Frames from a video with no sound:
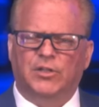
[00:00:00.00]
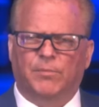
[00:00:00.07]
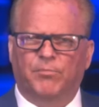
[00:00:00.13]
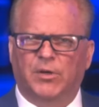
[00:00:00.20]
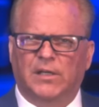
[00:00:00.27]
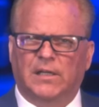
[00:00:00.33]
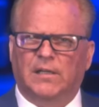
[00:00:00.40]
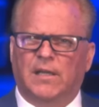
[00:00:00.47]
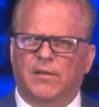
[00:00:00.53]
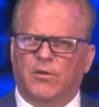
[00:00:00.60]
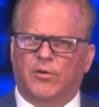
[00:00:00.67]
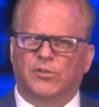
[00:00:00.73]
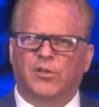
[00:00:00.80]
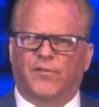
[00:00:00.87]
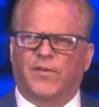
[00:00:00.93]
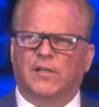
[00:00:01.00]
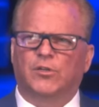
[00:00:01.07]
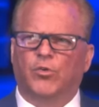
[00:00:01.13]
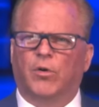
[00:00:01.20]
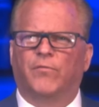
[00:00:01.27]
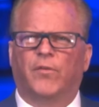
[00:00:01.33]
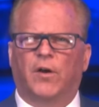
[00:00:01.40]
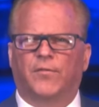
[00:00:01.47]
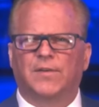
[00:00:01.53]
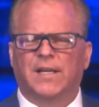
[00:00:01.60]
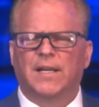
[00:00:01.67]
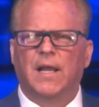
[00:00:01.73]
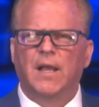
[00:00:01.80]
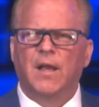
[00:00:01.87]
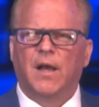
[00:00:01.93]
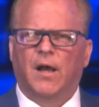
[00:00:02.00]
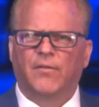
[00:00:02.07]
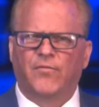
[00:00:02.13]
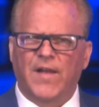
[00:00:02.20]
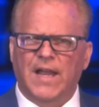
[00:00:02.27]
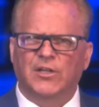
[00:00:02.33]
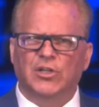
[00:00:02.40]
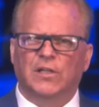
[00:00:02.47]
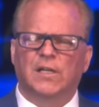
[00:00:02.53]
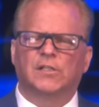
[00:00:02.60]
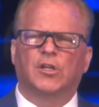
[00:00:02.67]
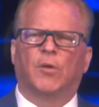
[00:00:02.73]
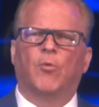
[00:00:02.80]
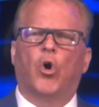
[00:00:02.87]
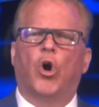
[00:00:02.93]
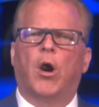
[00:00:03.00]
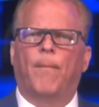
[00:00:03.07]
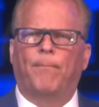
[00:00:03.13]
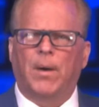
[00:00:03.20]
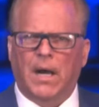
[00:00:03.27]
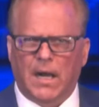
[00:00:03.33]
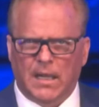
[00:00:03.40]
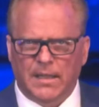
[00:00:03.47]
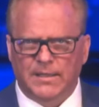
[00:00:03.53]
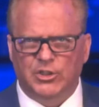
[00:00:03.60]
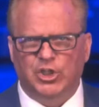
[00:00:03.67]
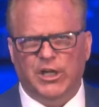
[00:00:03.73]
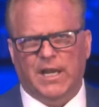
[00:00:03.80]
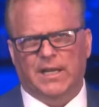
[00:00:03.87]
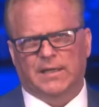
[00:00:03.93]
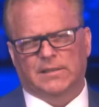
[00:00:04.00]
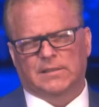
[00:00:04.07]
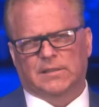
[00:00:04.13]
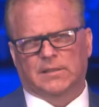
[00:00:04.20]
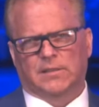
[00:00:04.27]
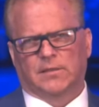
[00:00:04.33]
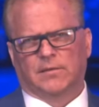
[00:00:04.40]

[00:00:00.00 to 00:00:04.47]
particularly those of us who are involved in evangelism or apologetics,